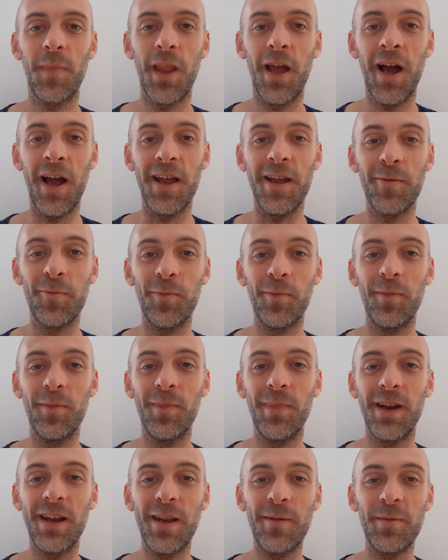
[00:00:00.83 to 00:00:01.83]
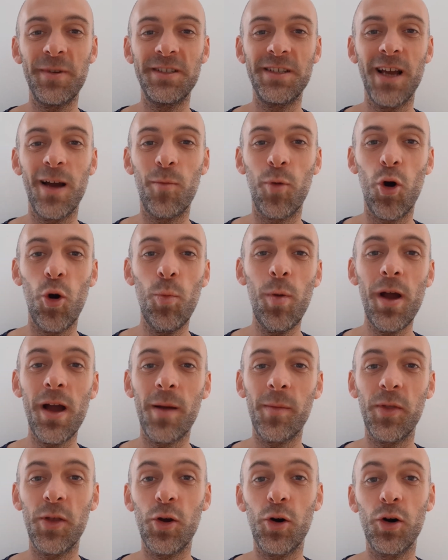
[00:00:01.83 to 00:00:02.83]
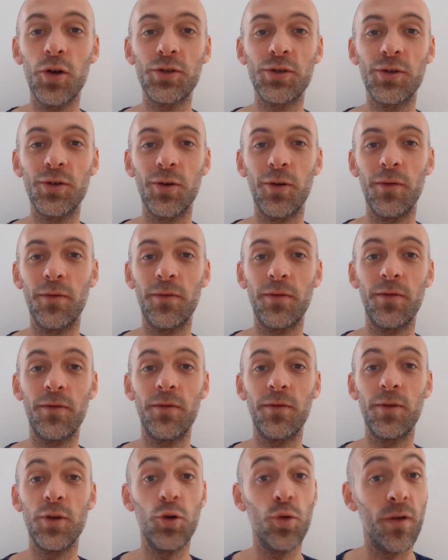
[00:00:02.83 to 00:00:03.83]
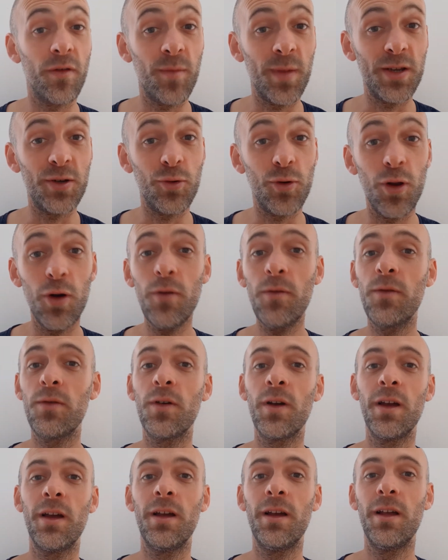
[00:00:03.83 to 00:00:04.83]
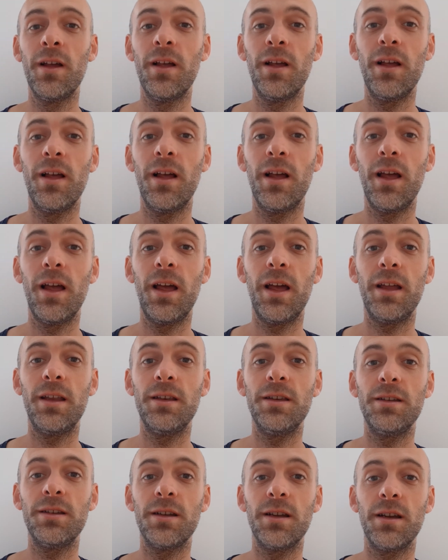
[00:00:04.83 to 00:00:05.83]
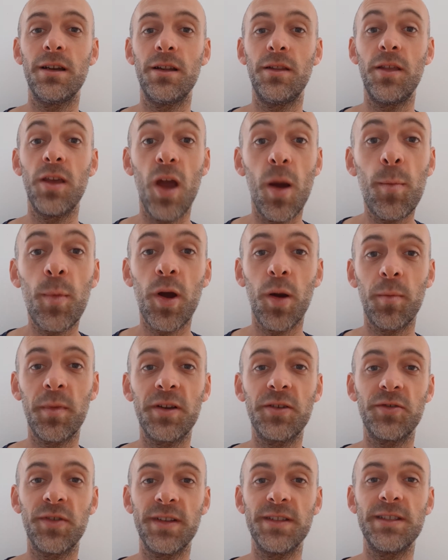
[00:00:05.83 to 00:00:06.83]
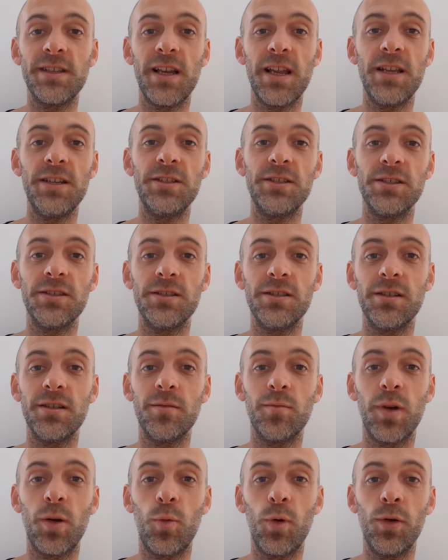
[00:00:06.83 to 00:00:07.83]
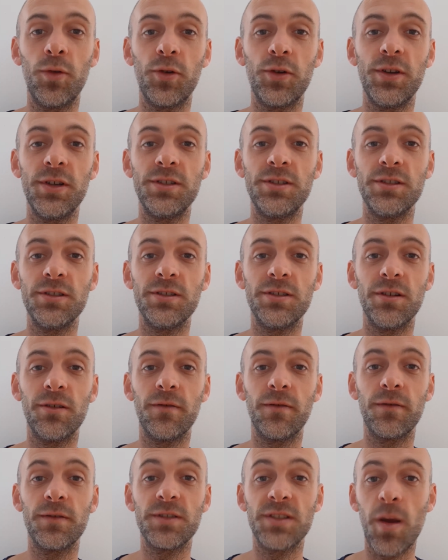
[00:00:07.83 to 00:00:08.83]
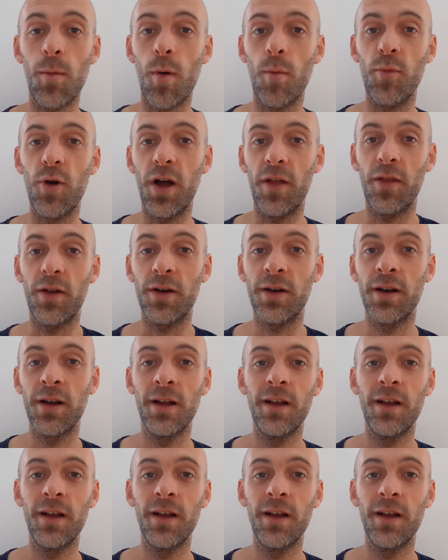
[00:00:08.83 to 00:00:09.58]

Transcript: Hi, my name is Jaap Robben. I'm the author of You Have Me to Love and the upcoming translation by World Editions of Summer Brother.